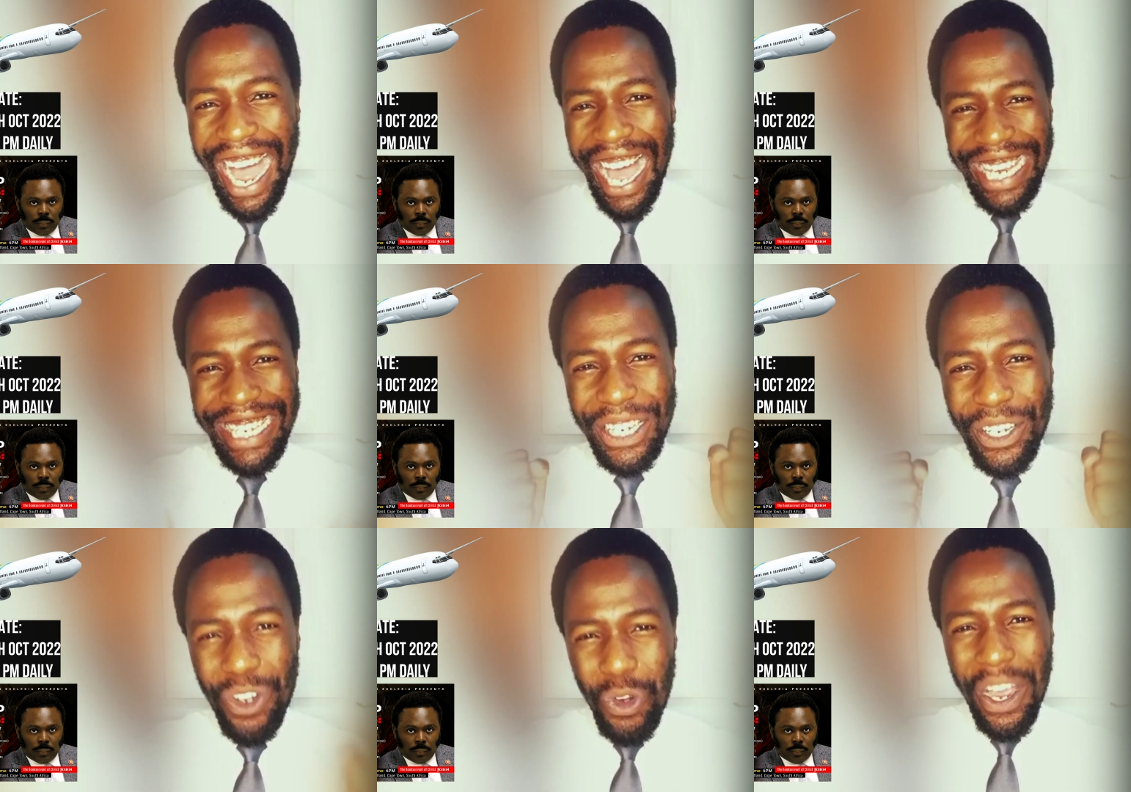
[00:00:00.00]

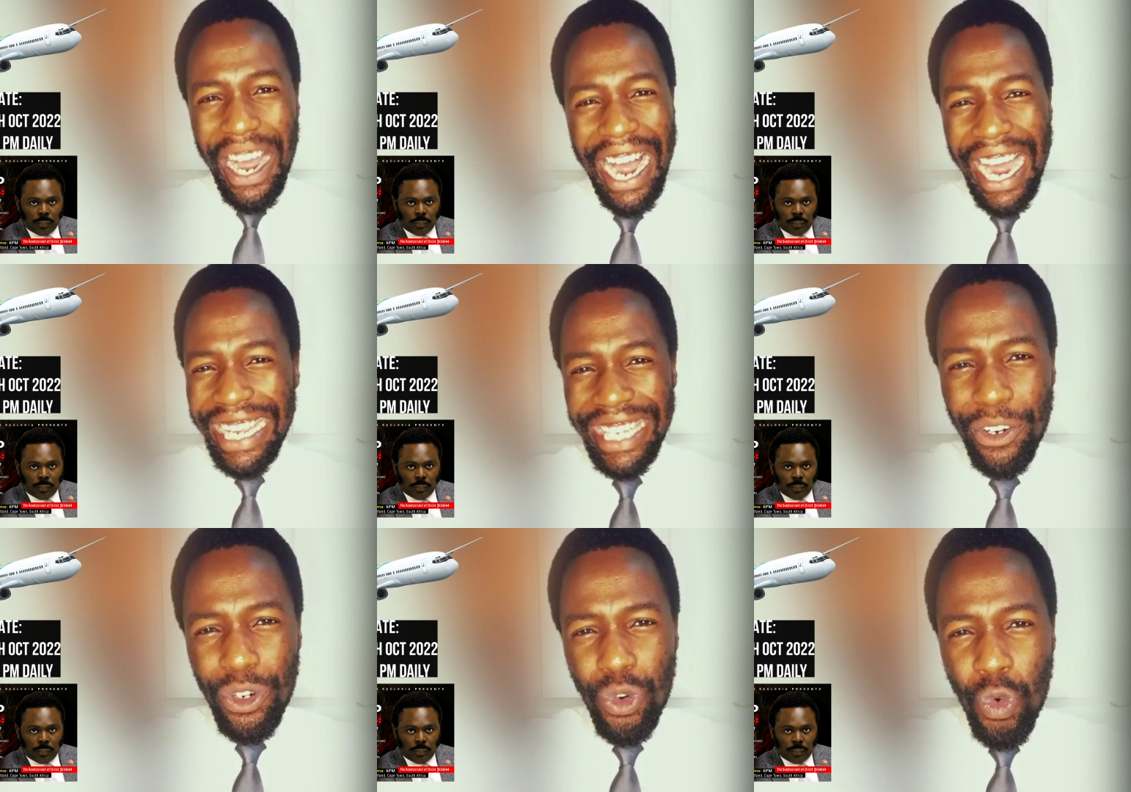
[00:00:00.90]
Speaker 1: Hallelujah. I
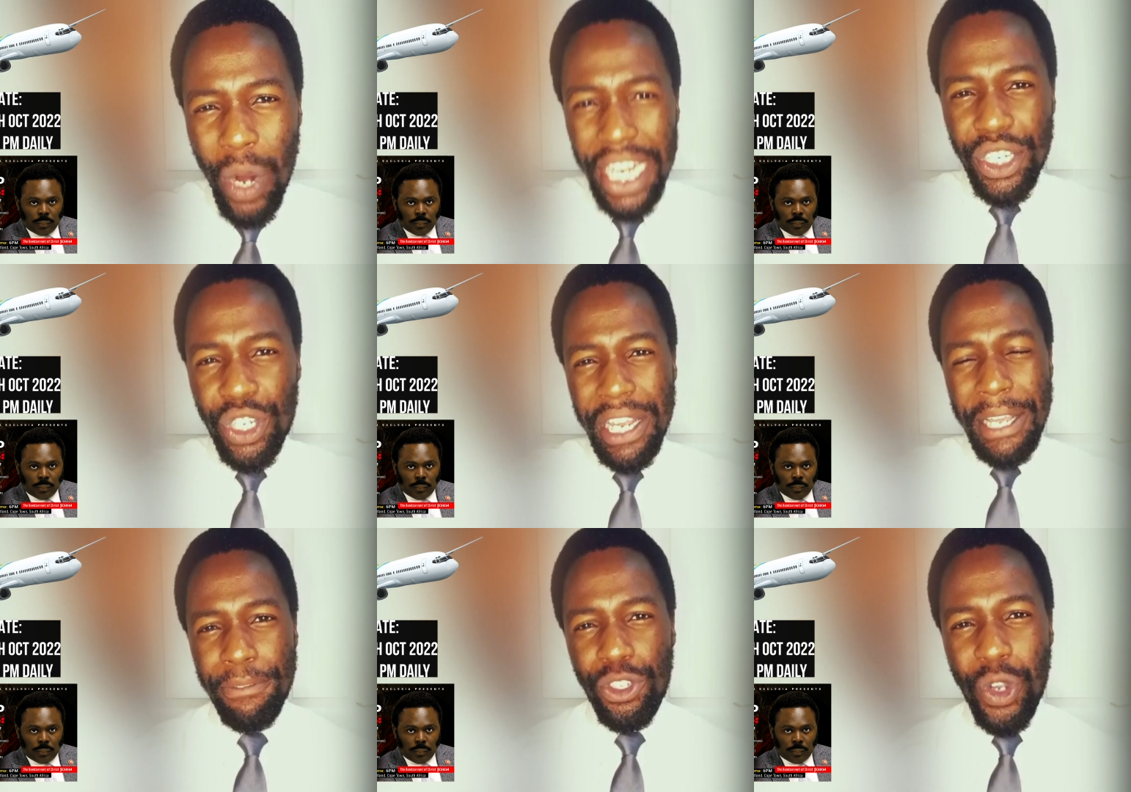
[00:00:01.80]
cannot wait
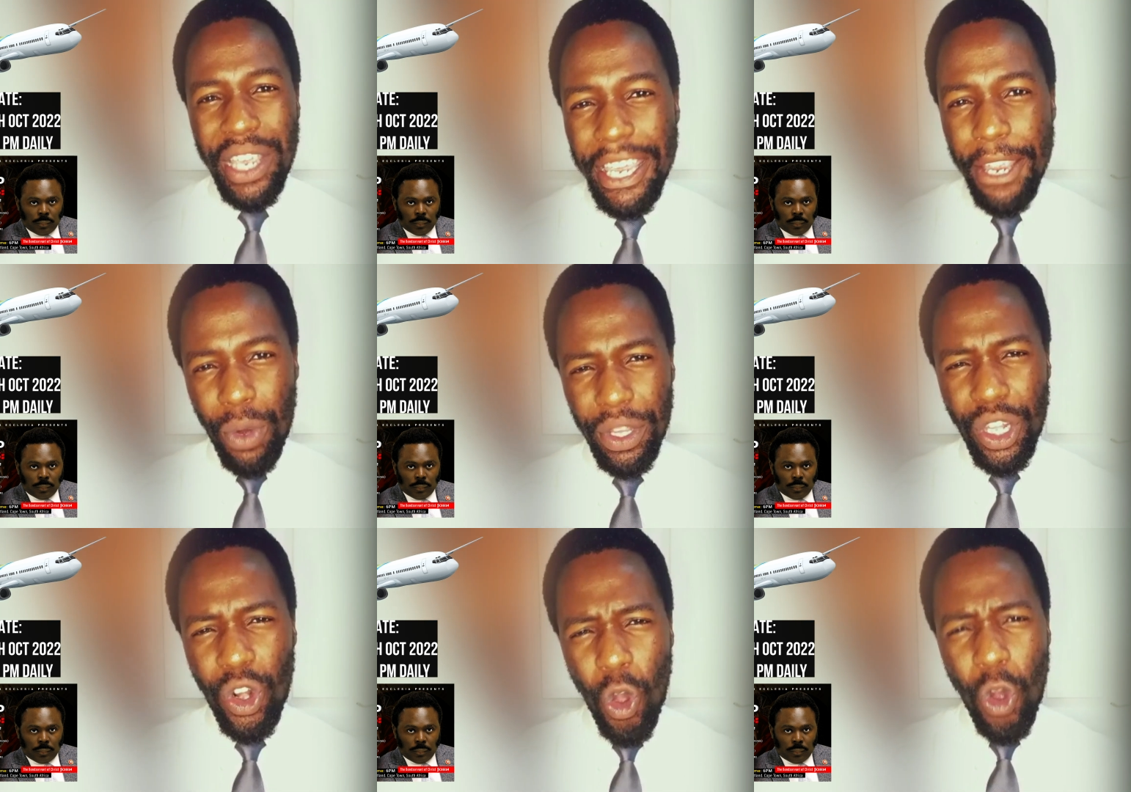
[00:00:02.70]
to hear what
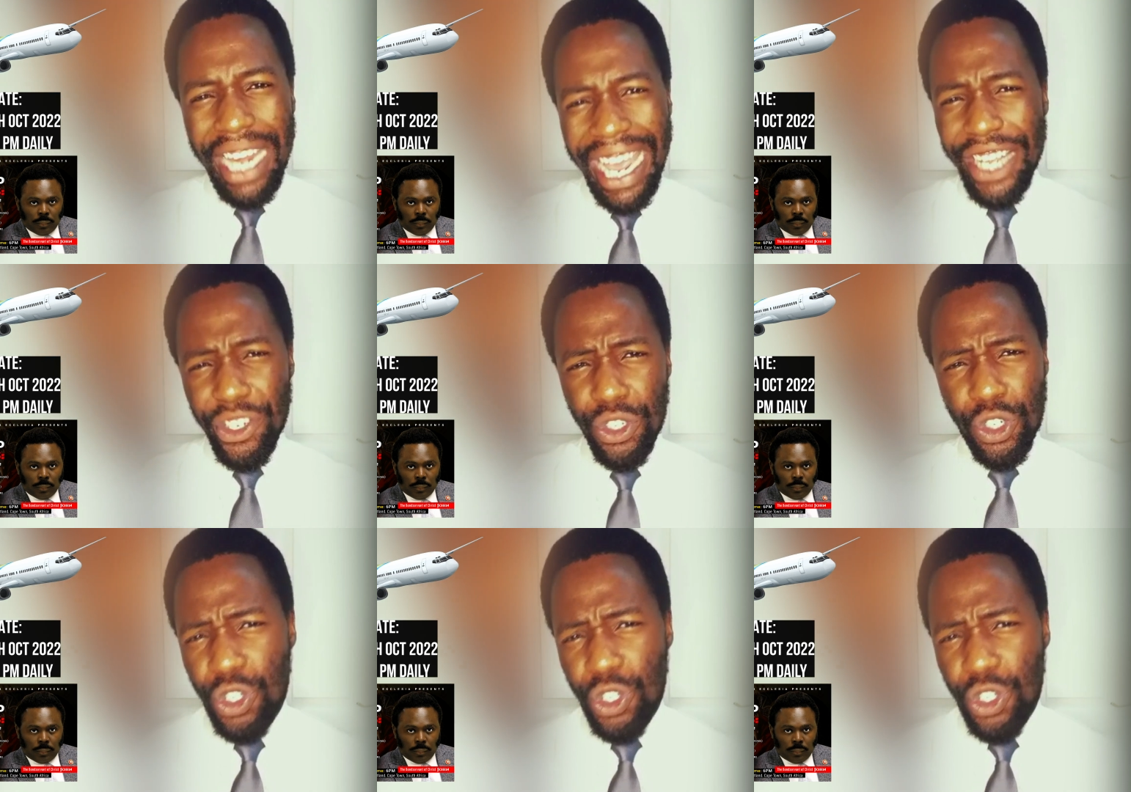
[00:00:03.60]
the Lord has in